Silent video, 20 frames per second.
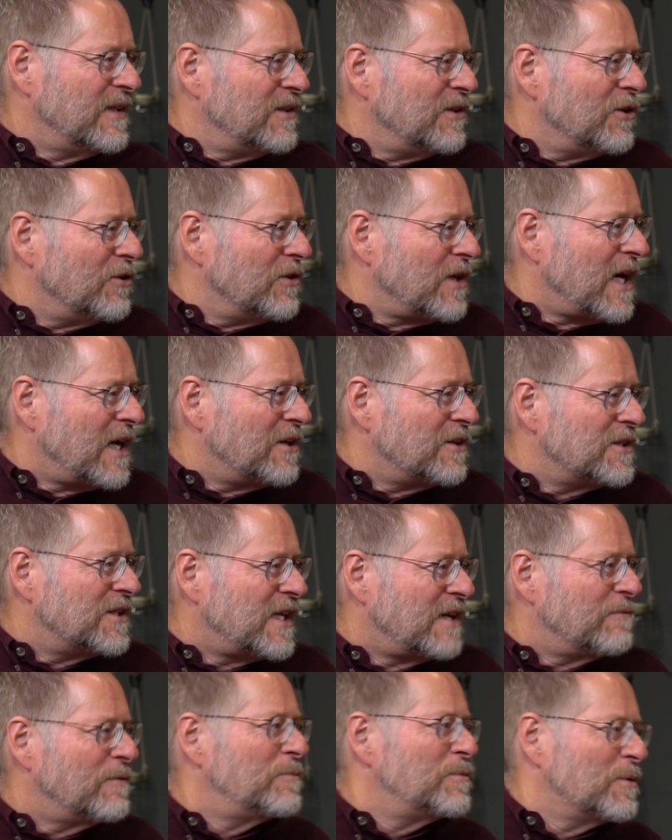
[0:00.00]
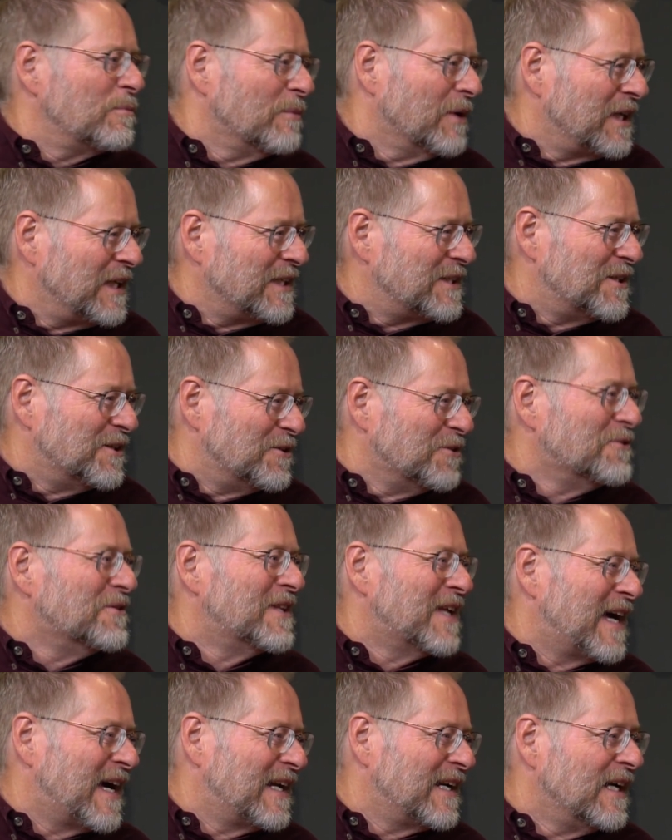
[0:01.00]
You know, how do you save up yeah. your money to do yeah.
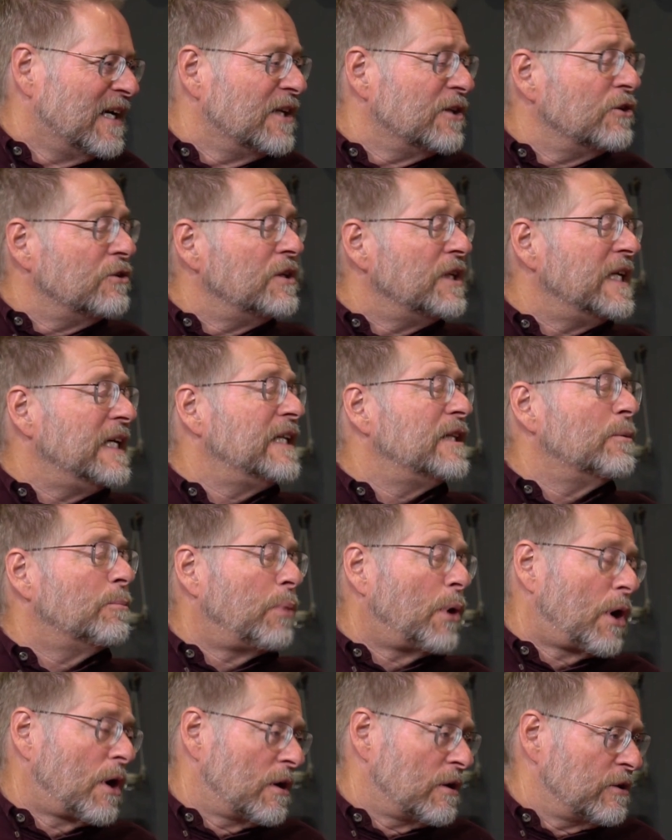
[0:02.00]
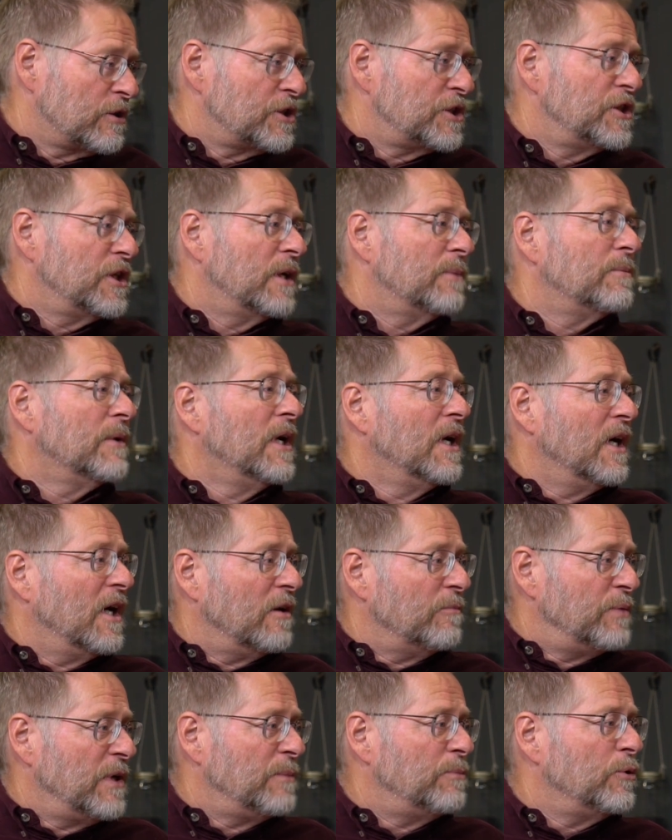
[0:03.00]
that? Yeah. You need the partnership right.
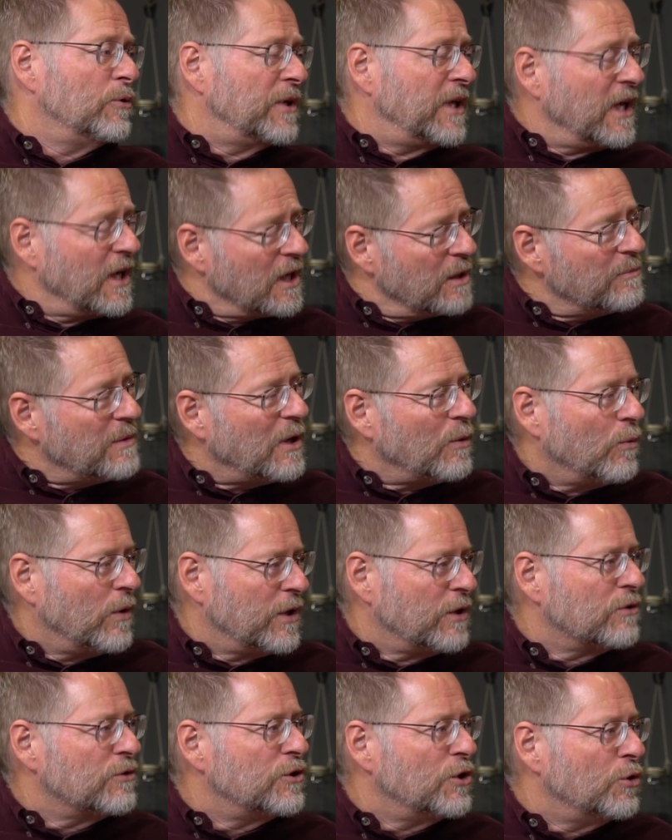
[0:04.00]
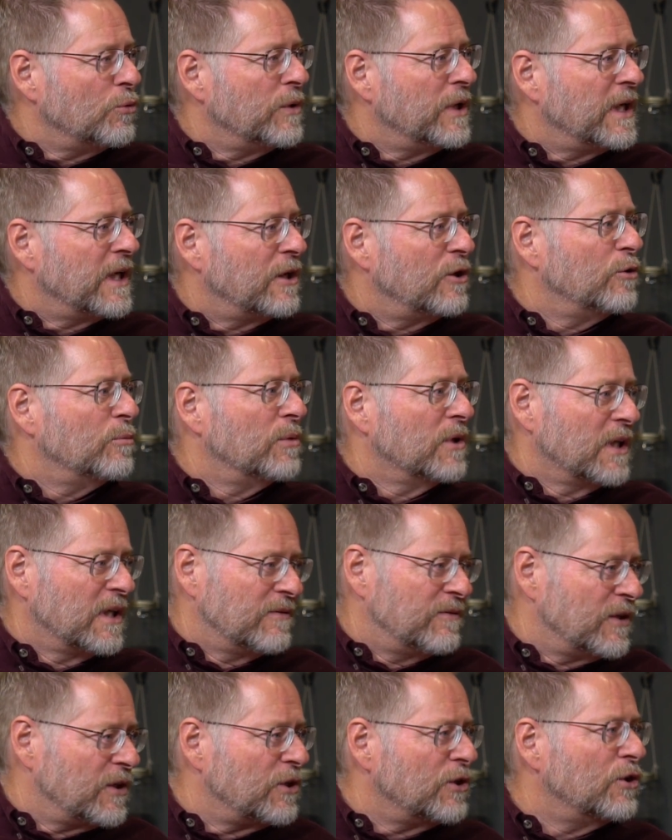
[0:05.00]
of people who care about what you're doing and who believe
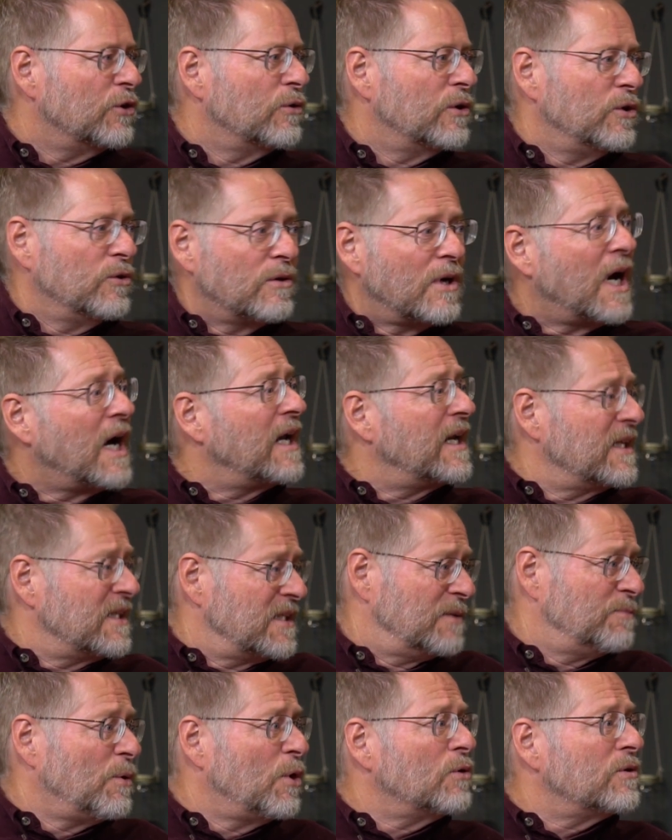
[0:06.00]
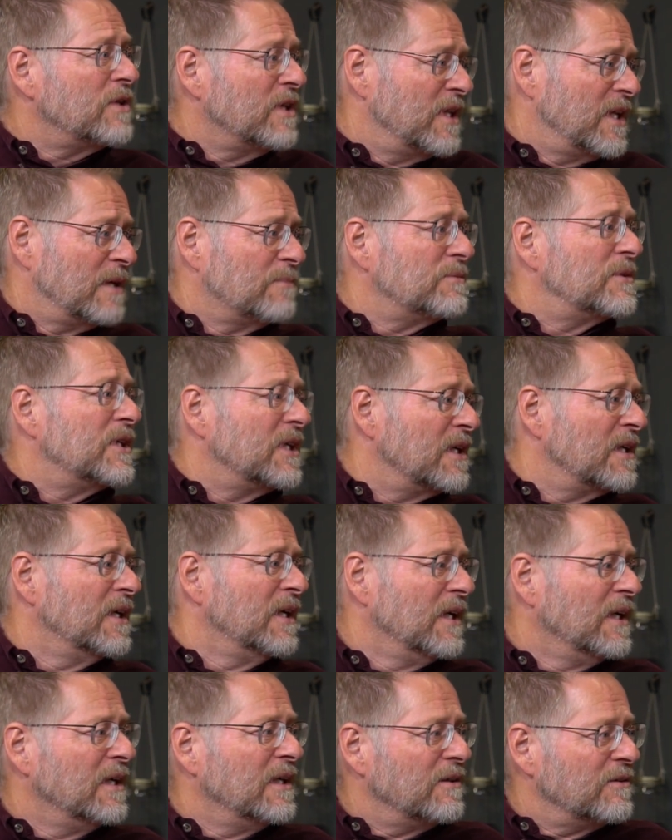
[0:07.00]
yeah. in you and who God has spoke to them to
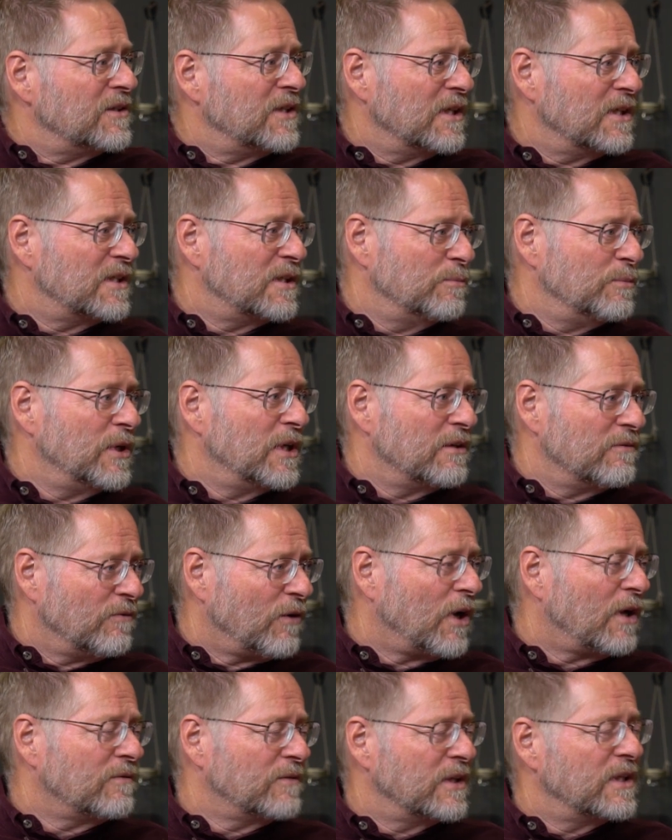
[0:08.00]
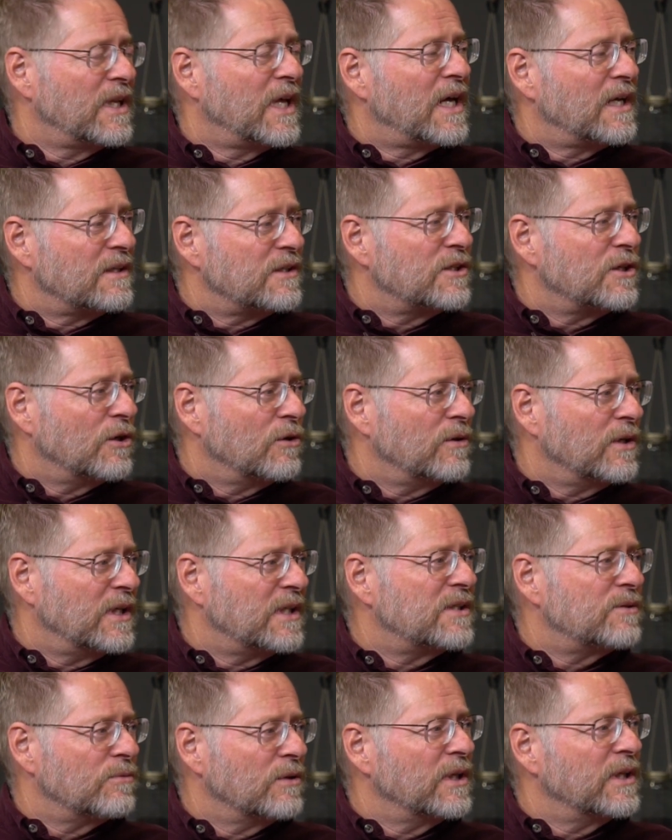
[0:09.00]
yeah. to, to be involved in that. Yeah. So
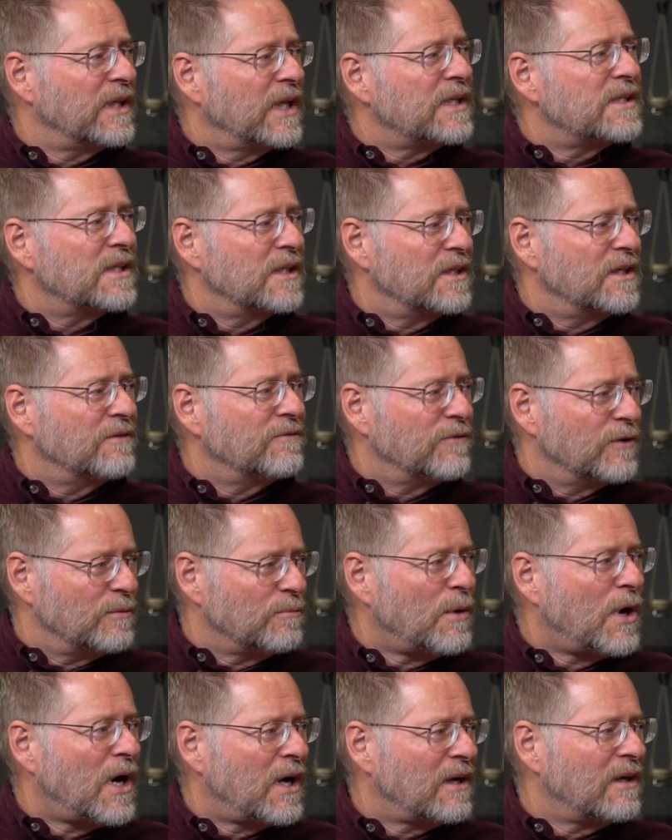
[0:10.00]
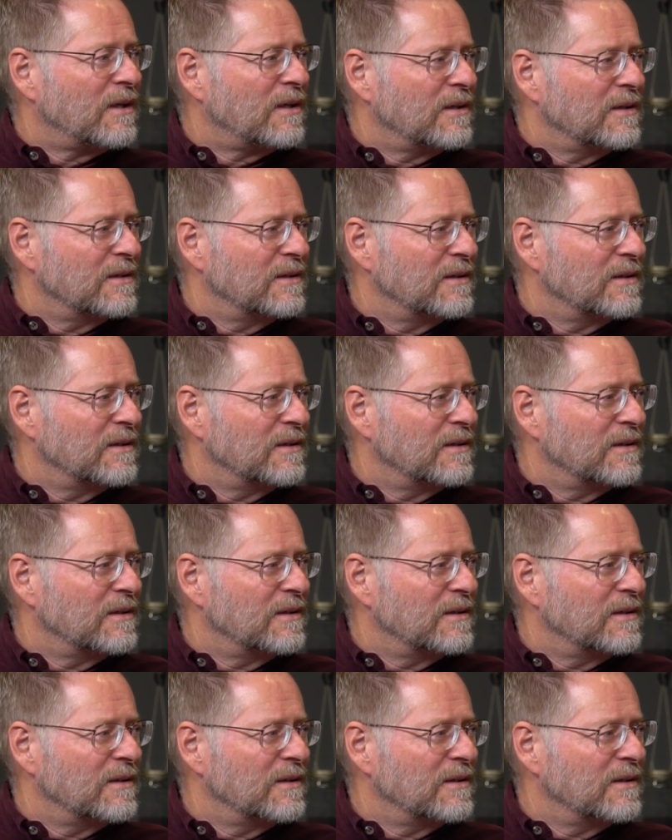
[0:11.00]
it's really, that's a different model.